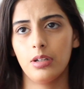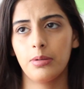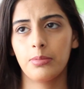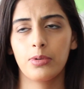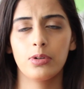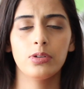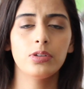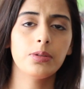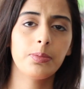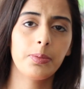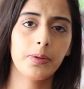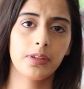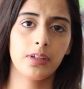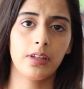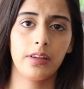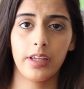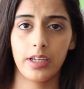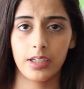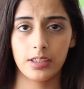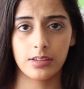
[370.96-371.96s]
I'm going to put the
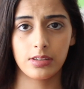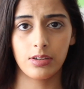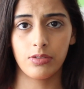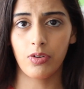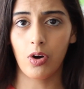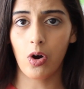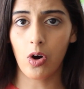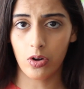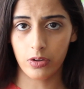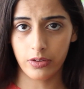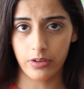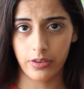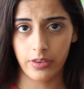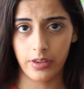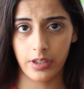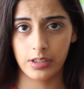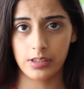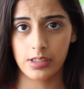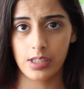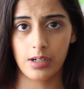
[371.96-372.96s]
links of all the
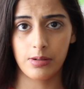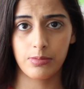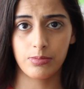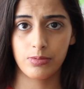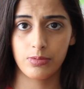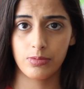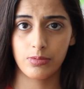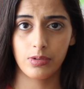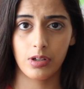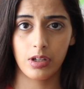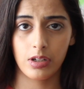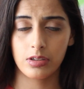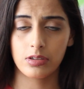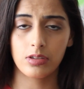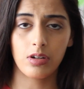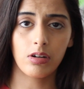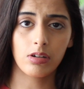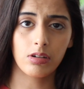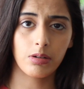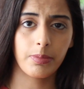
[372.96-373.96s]
things that I'm going to
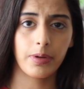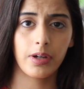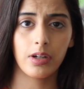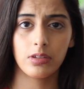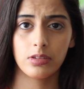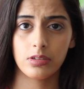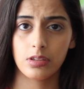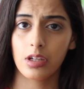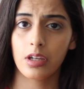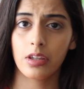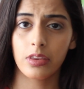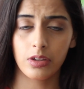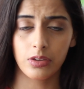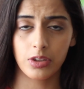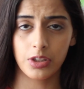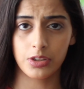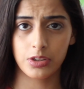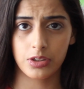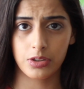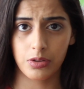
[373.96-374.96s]
talk about in the
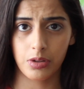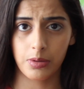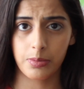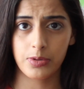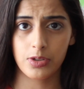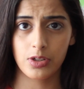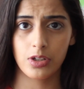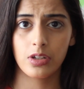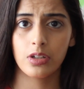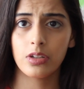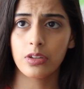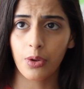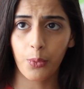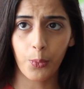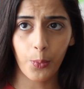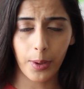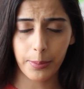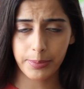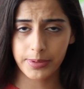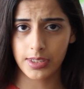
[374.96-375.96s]
description. The
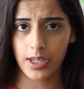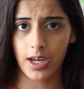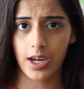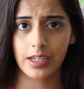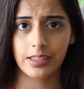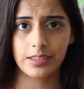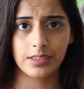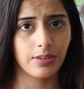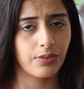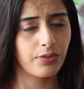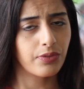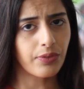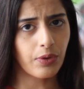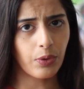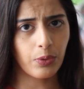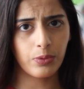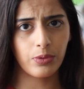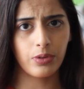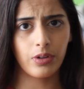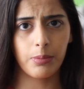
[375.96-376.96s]
websites, the
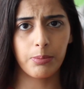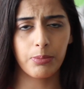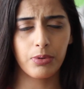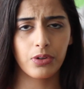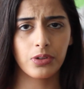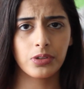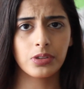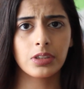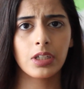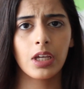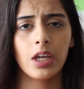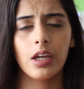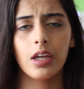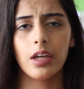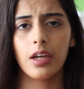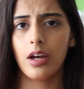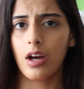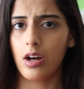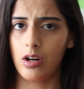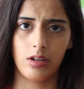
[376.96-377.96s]
phone numbers,
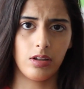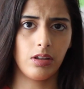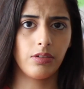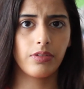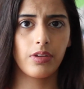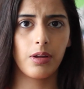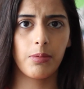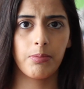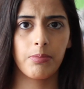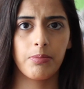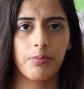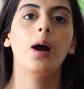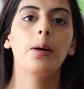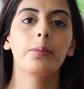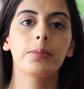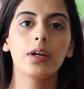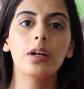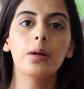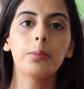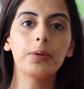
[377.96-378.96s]
all of them.
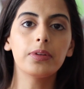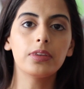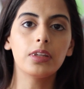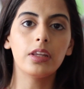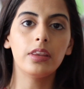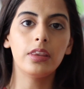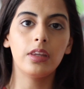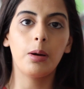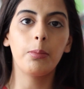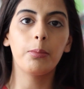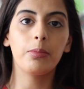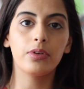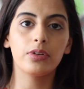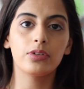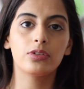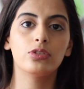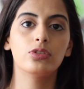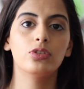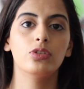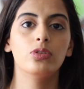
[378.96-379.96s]
I'm going to put the number
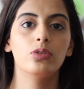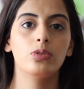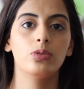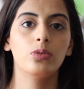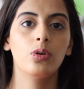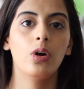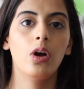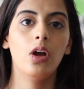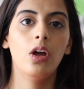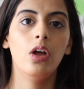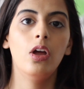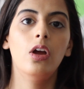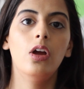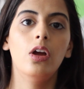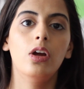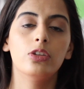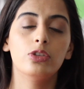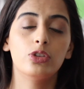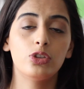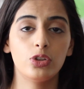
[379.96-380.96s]
to
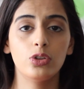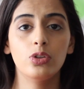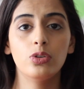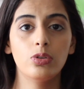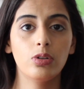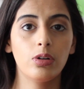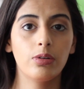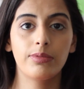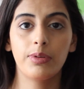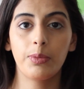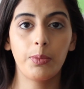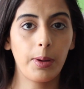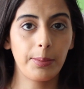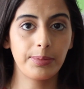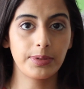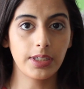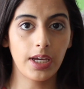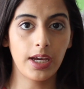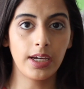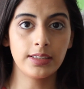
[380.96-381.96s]
two of the
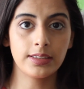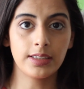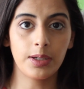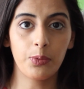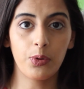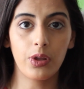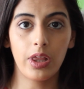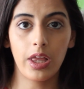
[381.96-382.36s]
websites that will